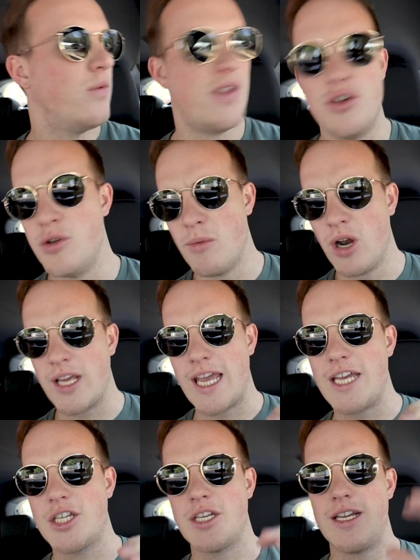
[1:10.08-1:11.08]
With the new
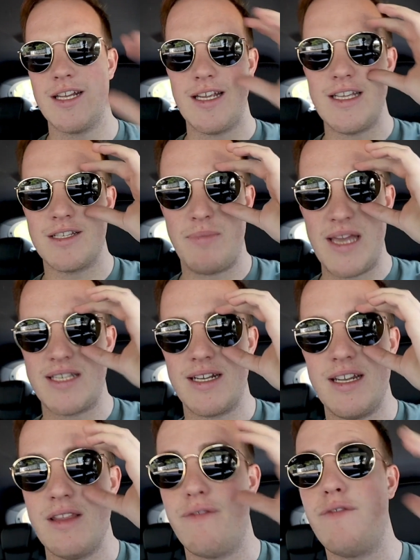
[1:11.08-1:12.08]
homologation, it is
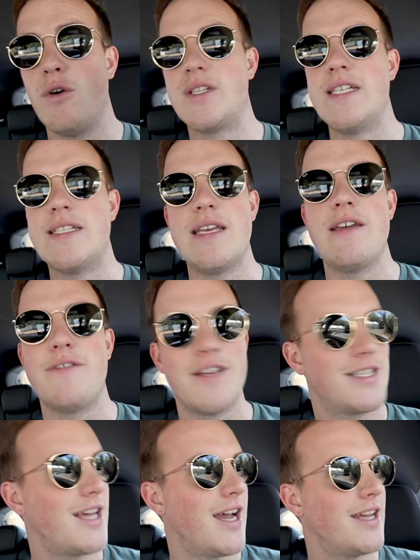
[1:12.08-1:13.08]
basically the 40
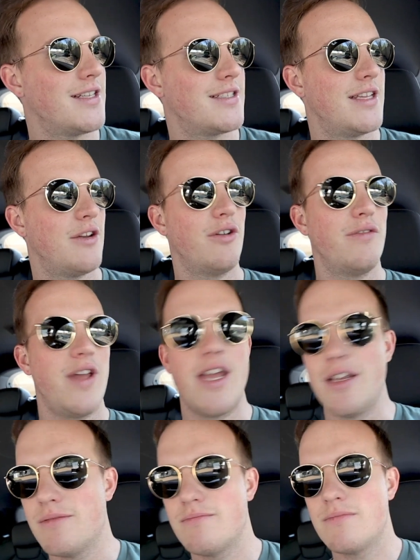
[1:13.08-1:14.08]
TFSI instead of
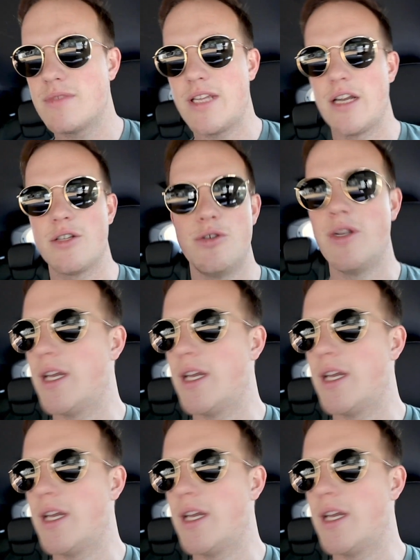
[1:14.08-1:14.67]
a standard 2